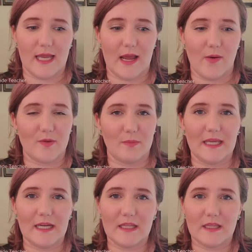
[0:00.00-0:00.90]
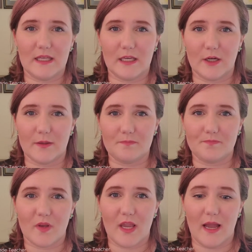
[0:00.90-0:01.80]
Now, at the beginning of the year,
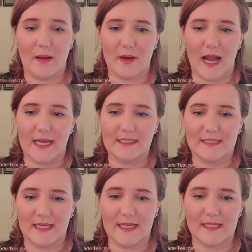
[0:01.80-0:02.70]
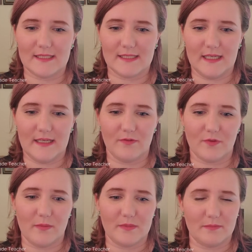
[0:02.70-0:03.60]
I did see
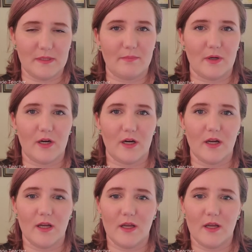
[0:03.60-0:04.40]
from September